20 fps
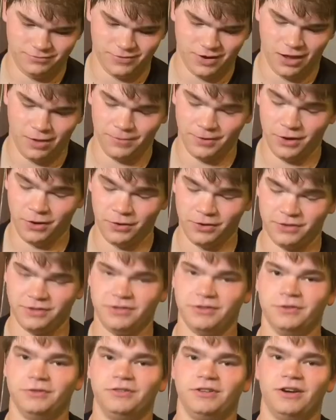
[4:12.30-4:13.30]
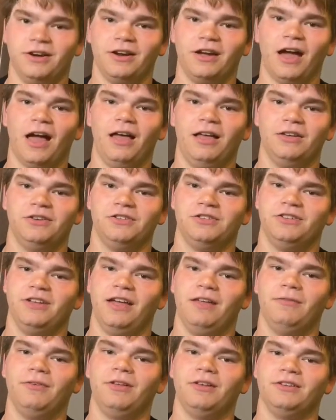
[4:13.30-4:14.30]
be going to Center College in
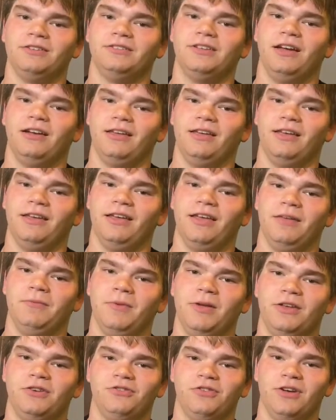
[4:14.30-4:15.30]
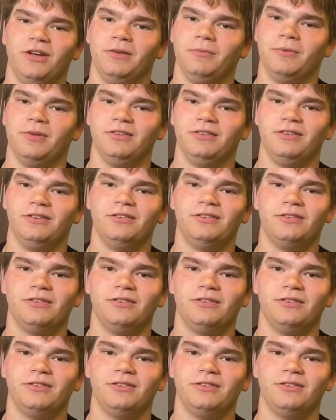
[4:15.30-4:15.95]
Danville, Kentucky, and majoring in business.